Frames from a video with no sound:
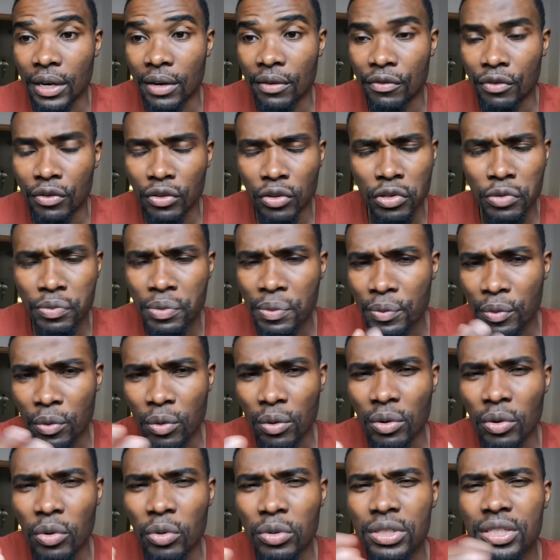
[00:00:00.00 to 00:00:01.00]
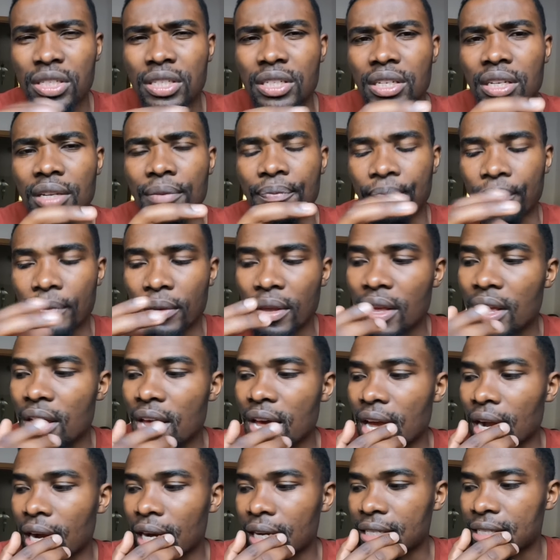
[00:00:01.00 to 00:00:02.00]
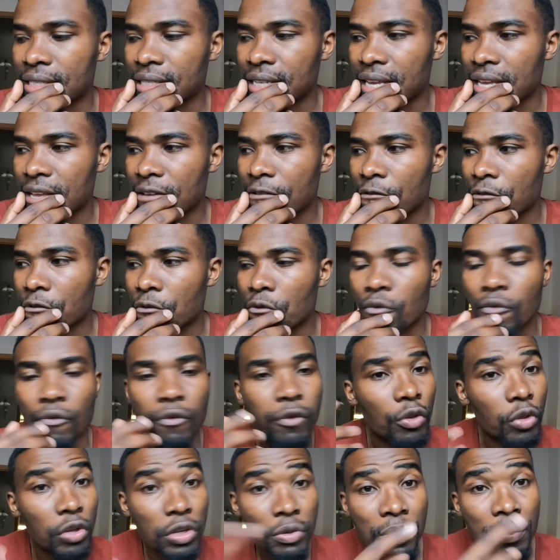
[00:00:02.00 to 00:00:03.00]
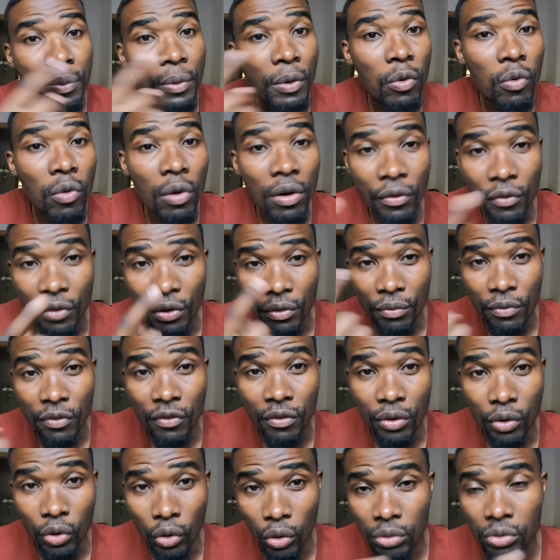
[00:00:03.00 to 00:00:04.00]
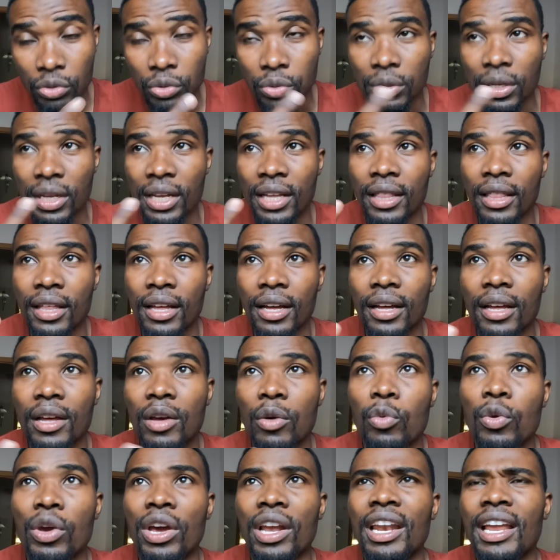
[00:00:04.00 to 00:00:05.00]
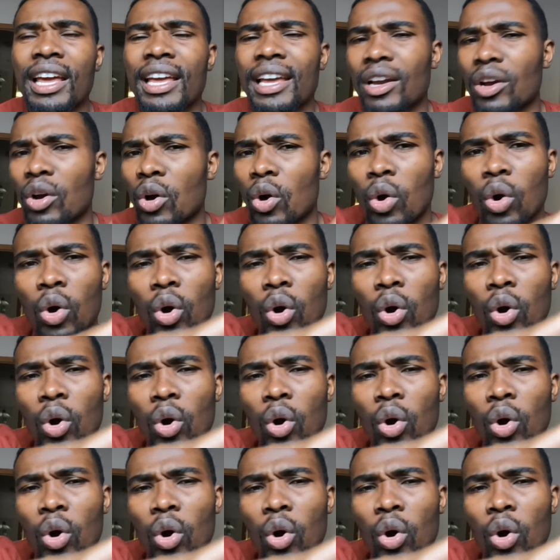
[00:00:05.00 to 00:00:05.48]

for those people, not I can say for those people who are, we've grown together, we are like